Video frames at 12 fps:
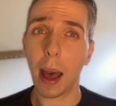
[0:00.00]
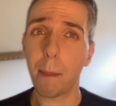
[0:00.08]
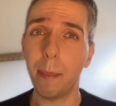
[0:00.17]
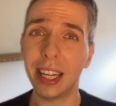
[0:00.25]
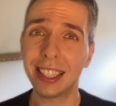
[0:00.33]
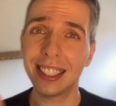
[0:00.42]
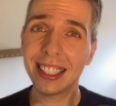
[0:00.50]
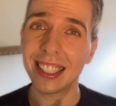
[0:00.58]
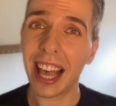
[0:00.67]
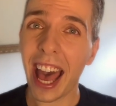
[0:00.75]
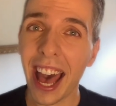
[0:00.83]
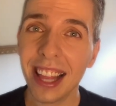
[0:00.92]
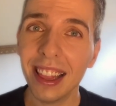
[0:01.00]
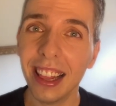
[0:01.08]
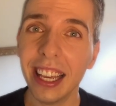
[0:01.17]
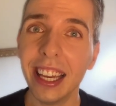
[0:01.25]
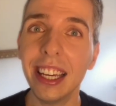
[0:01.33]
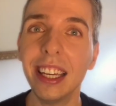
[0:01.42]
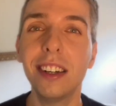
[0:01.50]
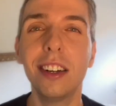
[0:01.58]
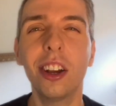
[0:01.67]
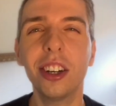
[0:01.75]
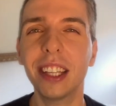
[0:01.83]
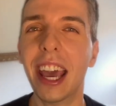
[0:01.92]
But sadly,
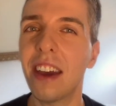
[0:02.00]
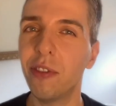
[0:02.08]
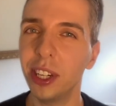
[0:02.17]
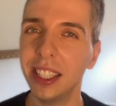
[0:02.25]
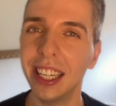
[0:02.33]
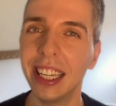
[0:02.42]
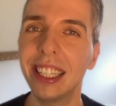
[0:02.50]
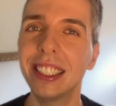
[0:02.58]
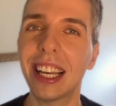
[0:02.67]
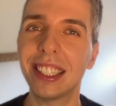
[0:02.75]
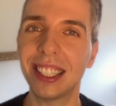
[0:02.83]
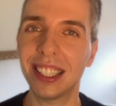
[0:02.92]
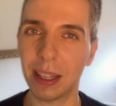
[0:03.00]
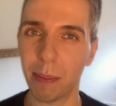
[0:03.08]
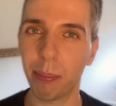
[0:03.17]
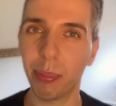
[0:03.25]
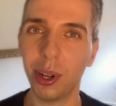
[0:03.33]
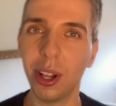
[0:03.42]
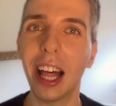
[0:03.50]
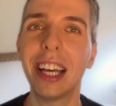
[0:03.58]
not everything is as simple